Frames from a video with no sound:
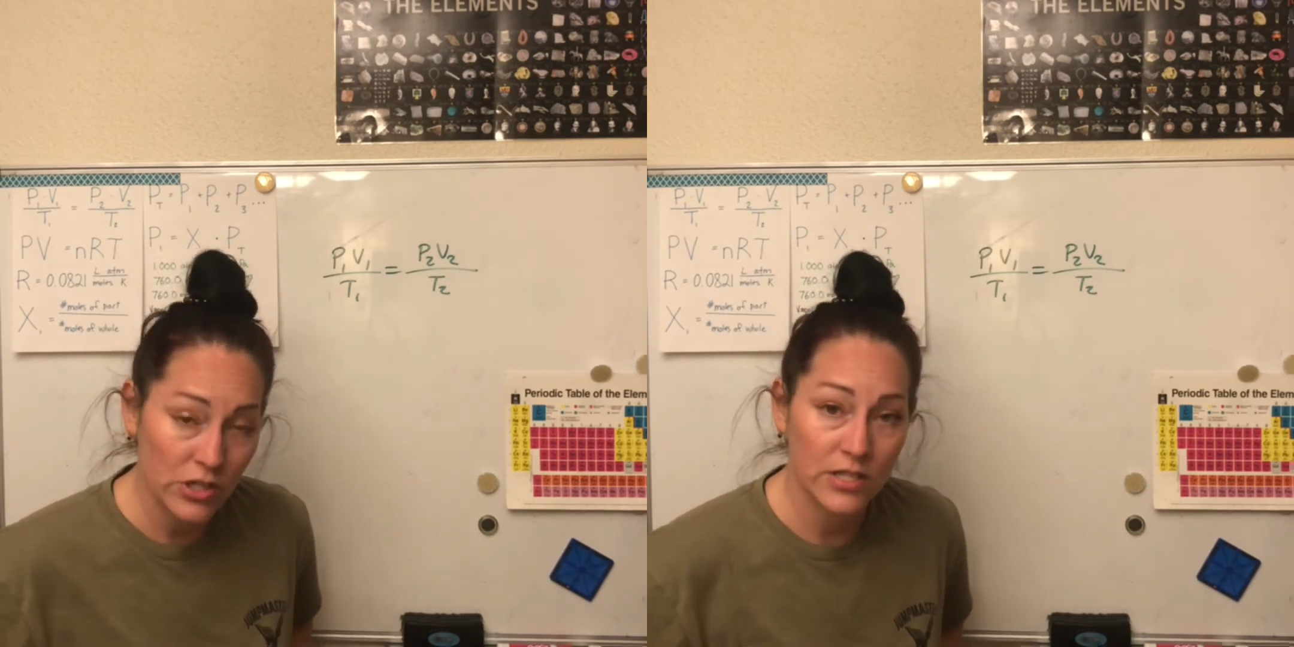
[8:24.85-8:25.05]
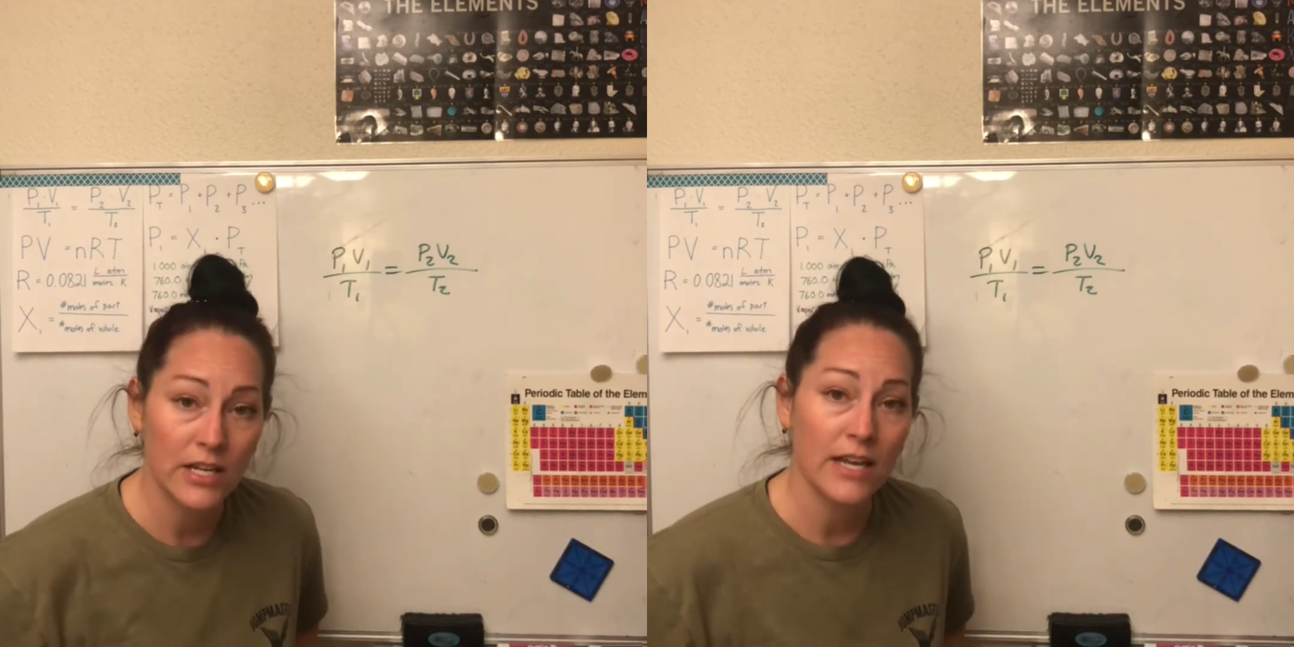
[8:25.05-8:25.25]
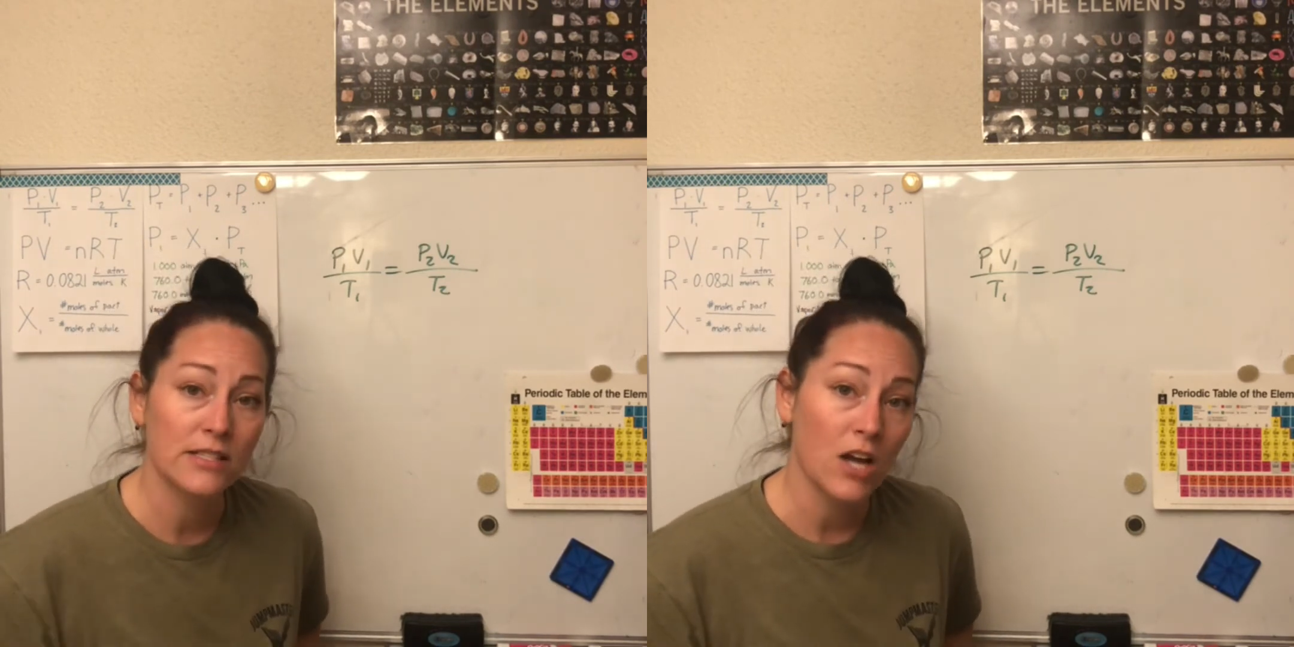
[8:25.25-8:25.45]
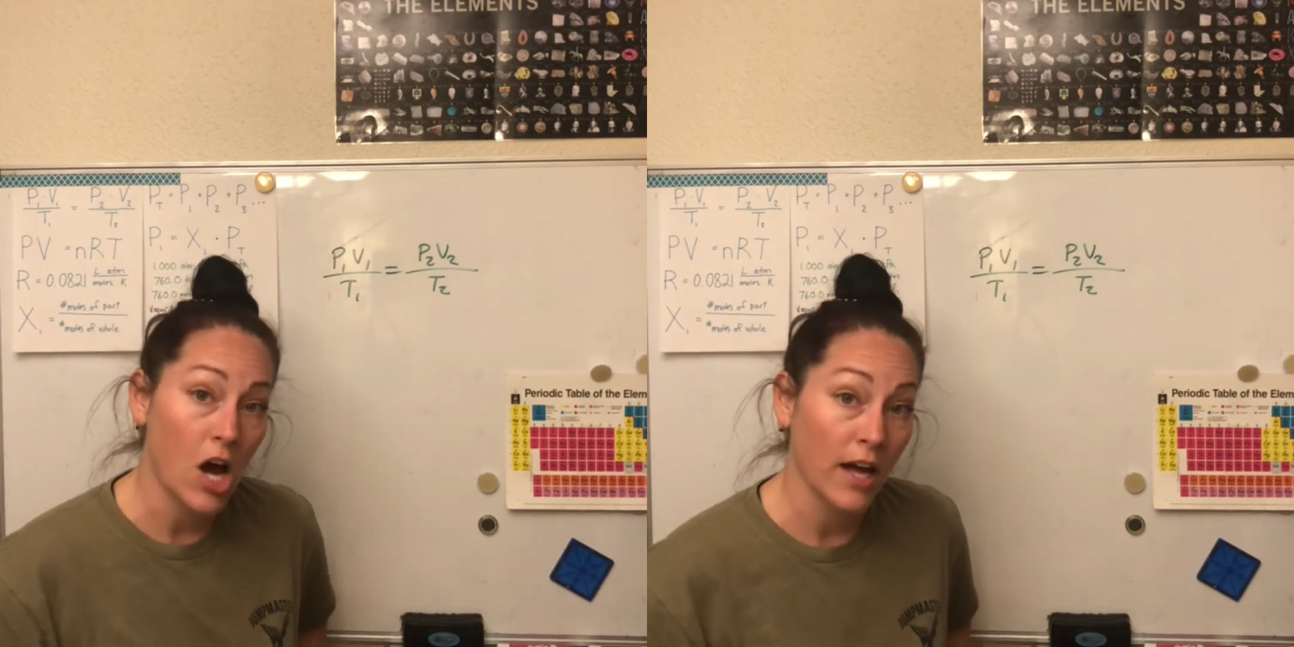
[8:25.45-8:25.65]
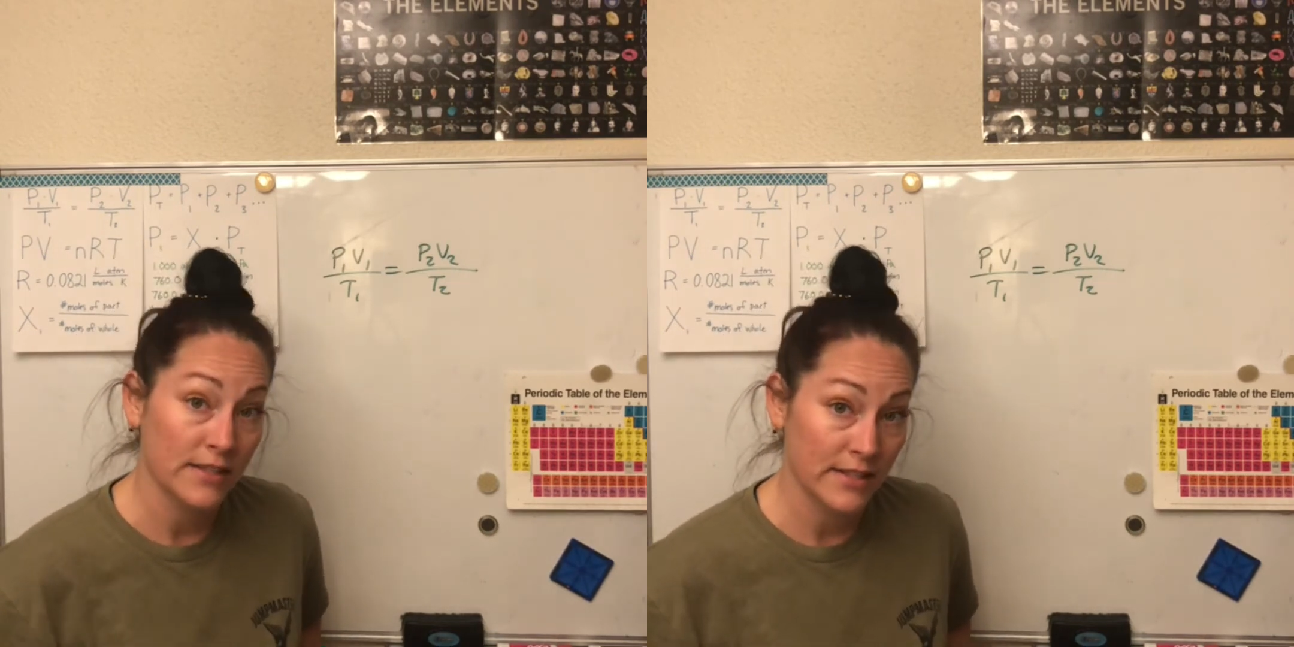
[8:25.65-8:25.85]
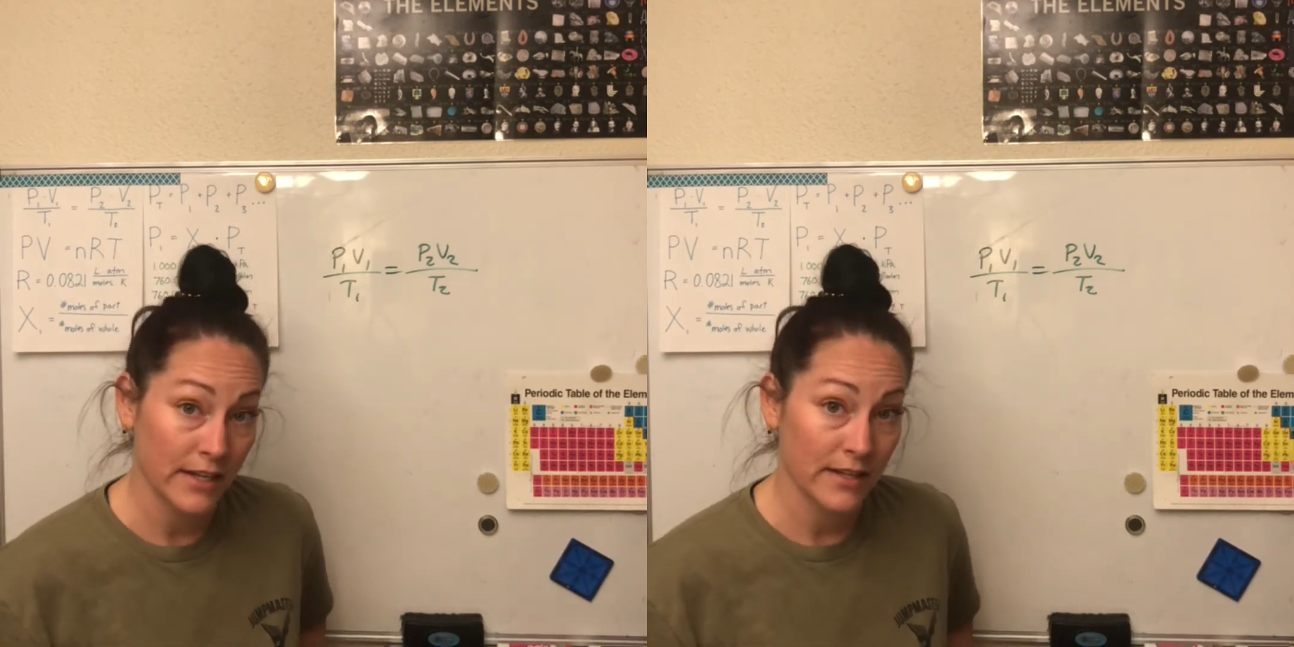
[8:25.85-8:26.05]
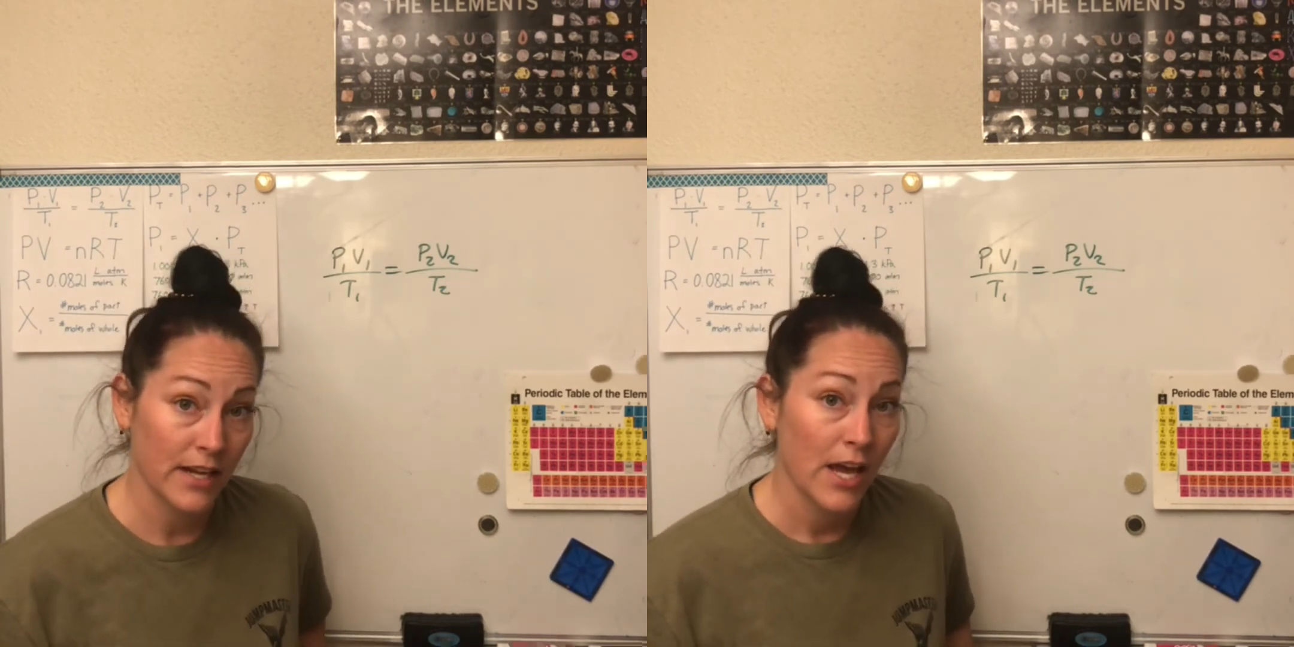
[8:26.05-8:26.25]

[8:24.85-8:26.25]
stays constant.